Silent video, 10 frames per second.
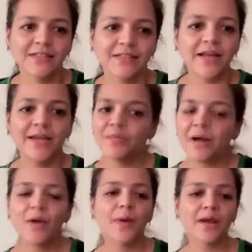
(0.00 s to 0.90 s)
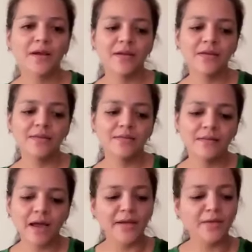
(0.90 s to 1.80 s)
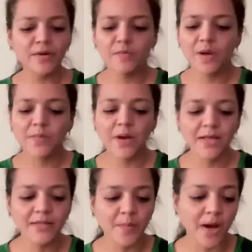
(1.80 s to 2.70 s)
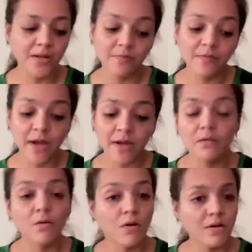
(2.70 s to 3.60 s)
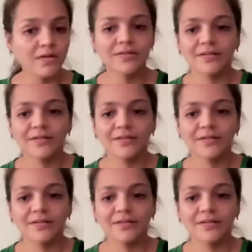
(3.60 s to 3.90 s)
Like in my awareness, I know in my past I might have lied a lot,